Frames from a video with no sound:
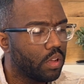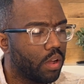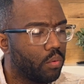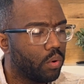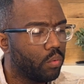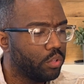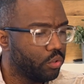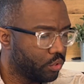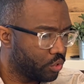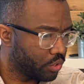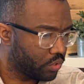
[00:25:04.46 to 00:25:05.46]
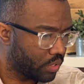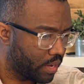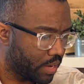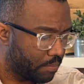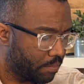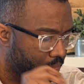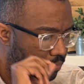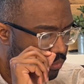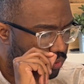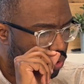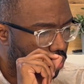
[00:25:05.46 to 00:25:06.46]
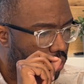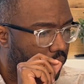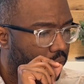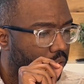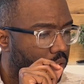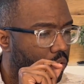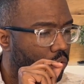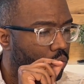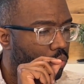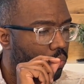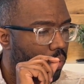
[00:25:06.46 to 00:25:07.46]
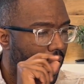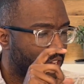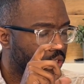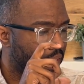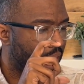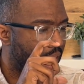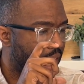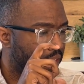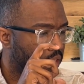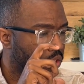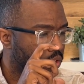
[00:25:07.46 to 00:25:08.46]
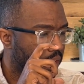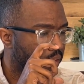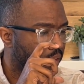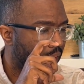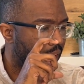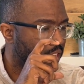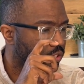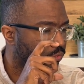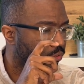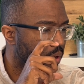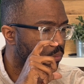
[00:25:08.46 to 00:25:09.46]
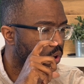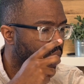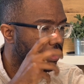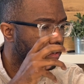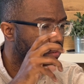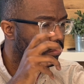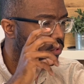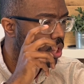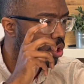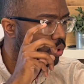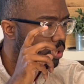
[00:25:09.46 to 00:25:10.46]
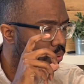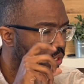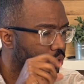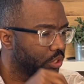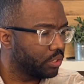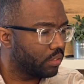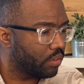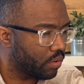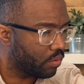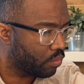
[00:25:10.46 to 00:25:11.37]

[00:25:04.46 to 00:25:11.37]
When you were just scrolling, you actually had, it looked like Ash framework code completion.